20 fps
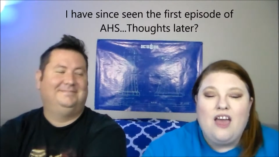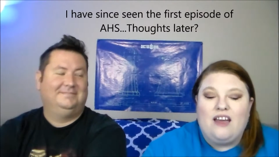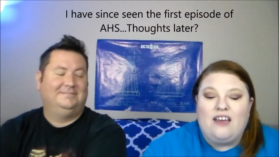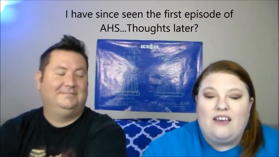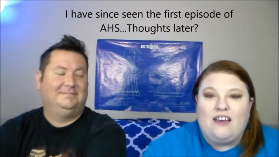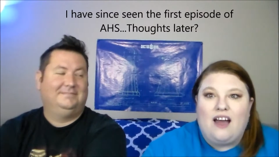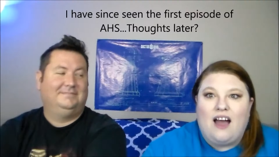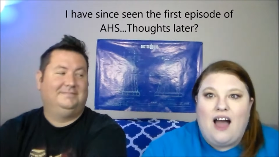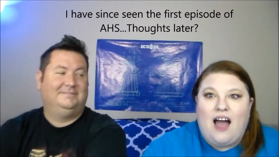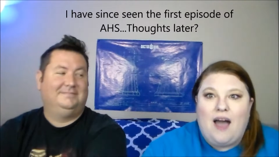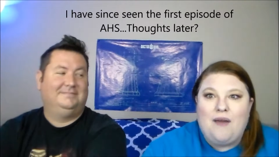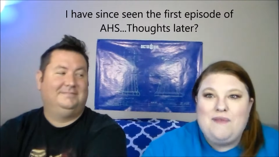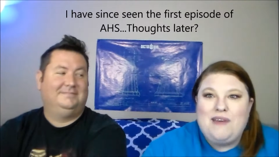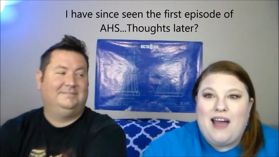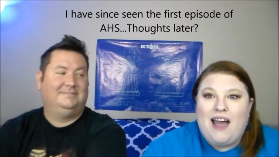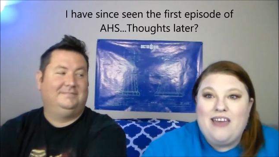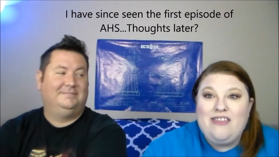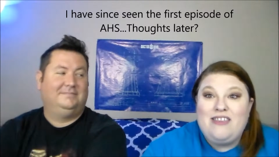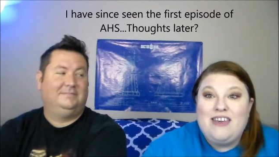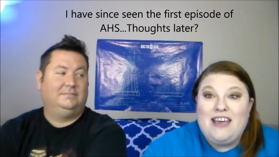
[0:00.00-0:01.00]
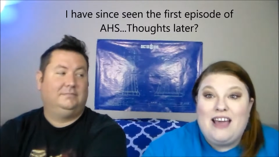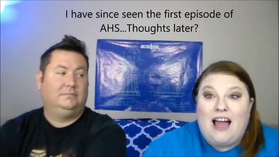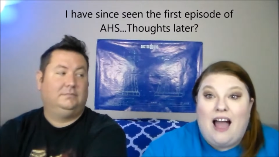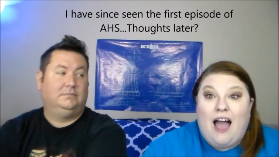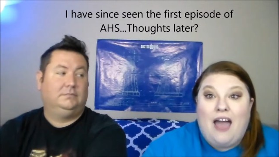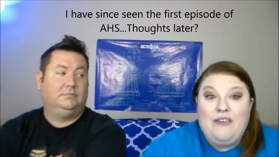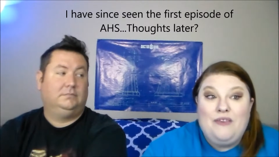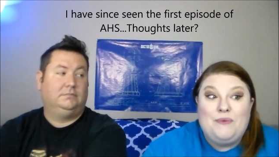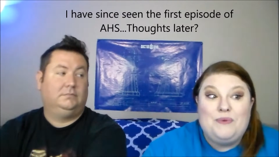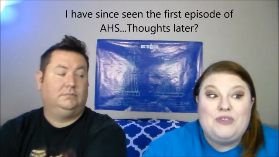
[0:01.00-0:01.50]
Speaker 1: I, I mean, I think
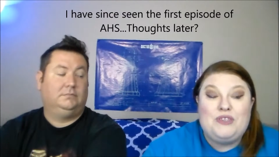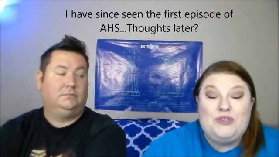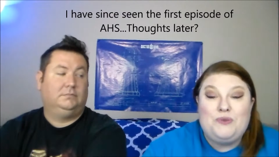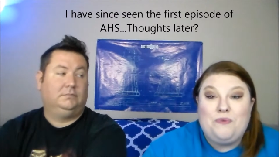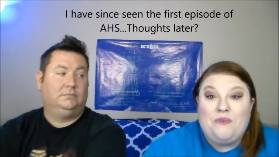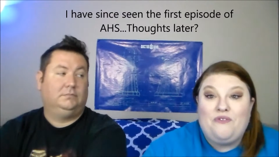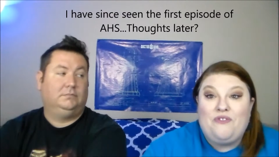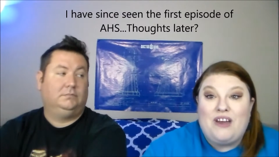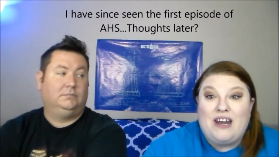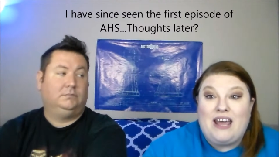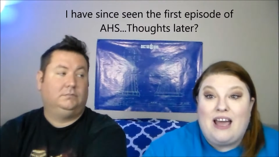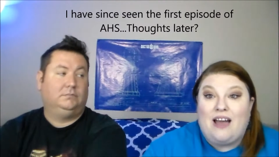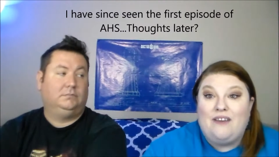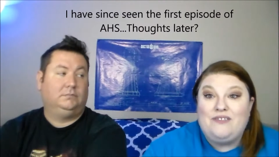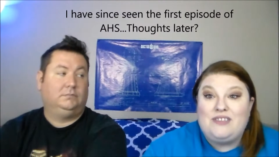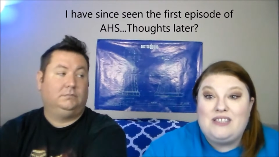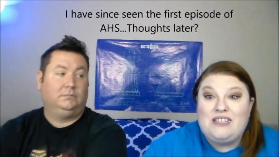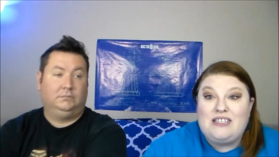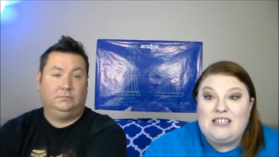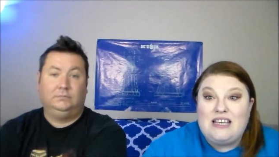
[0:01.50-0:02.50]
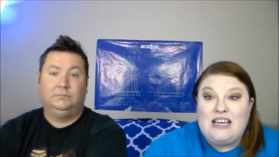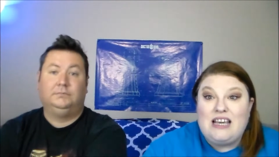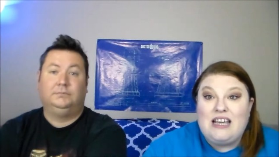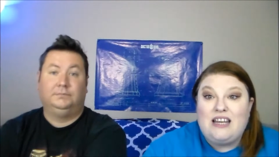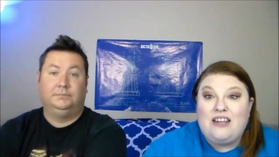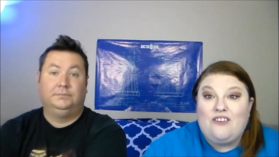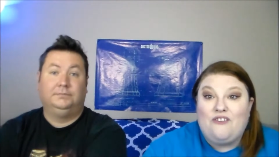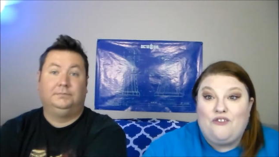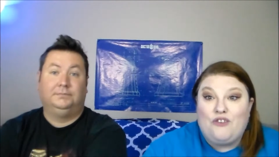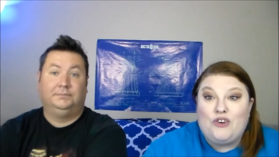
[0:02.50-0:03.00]
I, it was super funny. I've
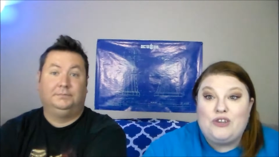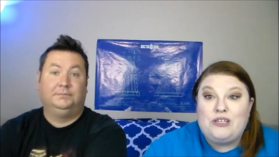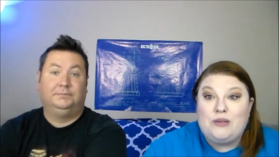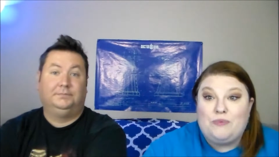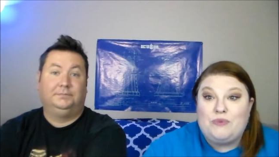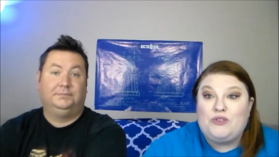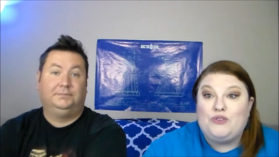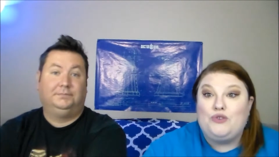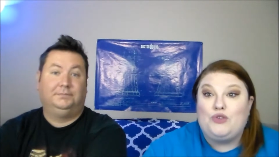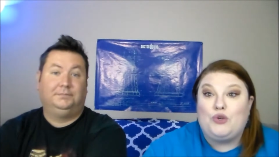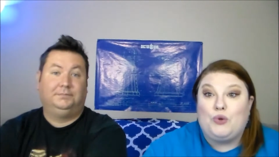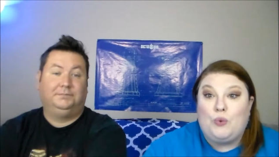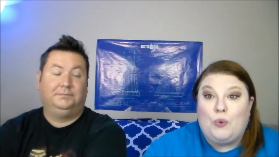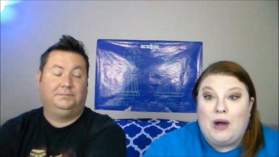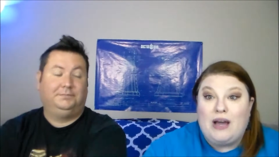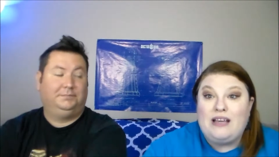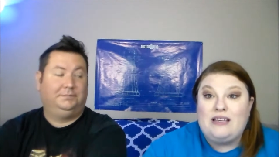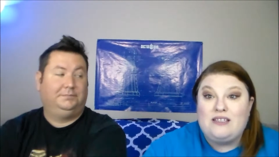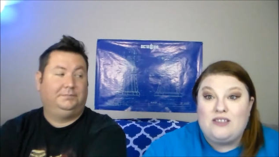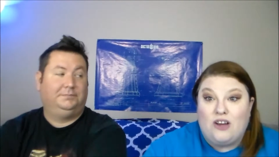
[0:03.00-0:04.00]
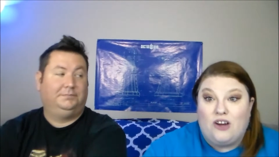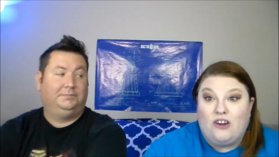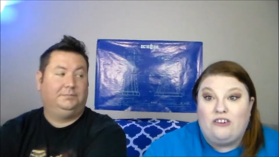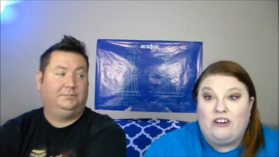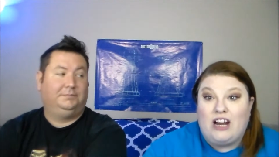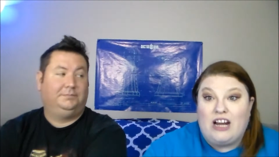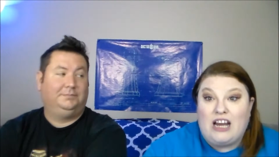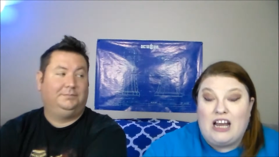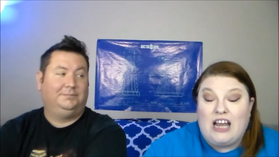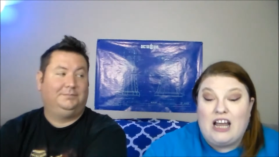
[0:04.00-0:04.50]
seen the first episode twice
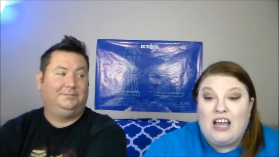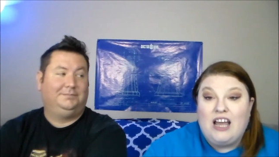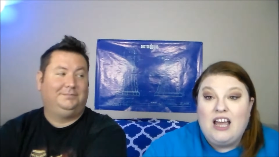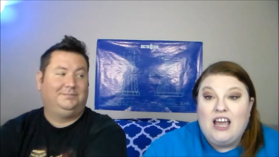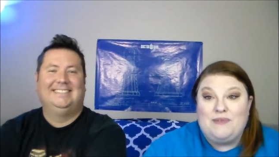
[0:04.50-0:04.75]
already